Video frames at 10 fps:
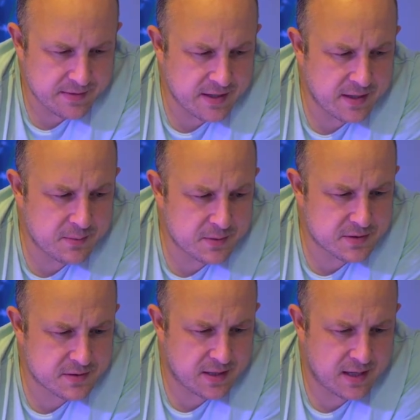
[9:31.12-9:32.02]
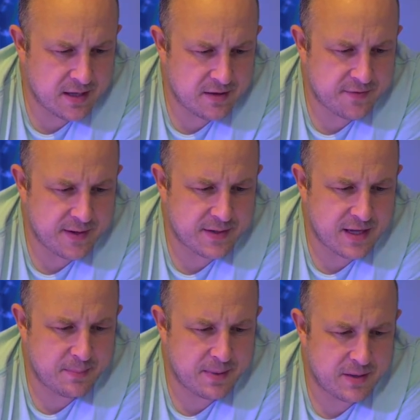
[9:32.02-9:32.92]
Then I was found
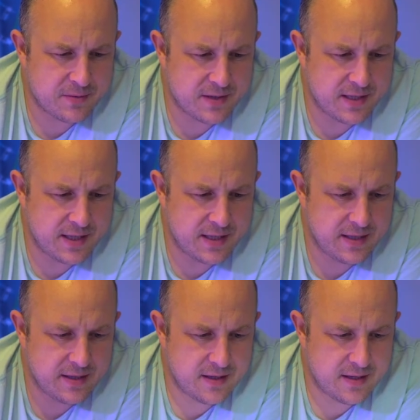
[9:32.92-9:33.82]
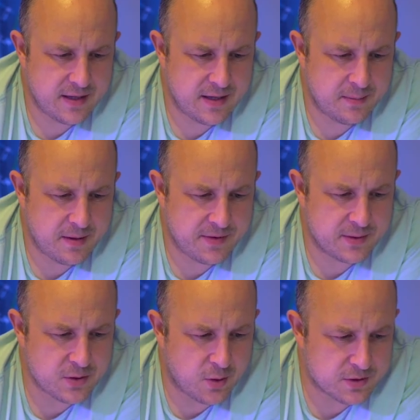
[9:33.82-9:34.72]
out about I think
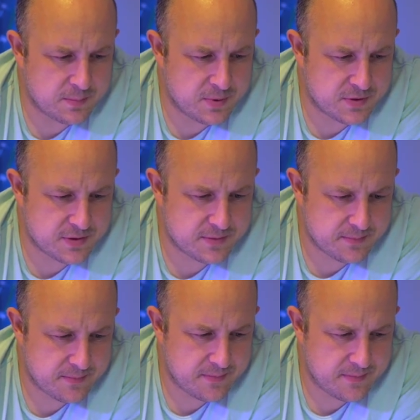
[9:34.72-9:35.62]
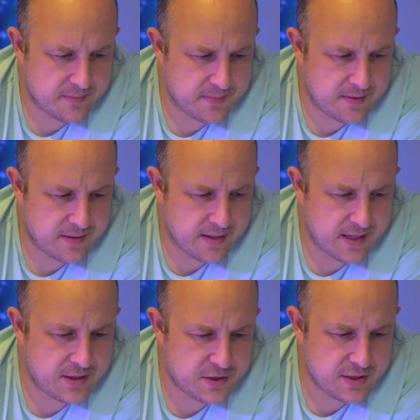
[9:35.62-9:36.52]
it's Octopus
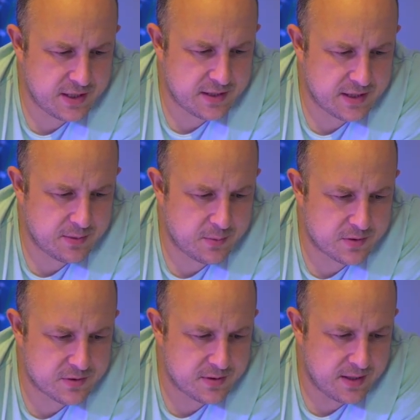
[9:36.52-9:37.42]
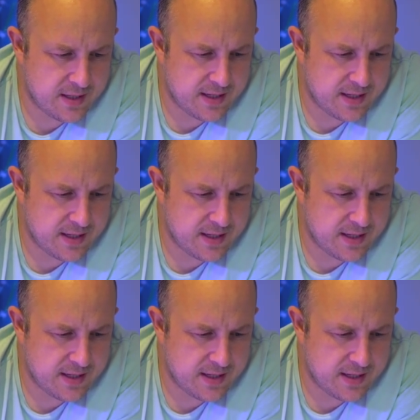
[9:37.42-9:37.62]
Energy, I think it was.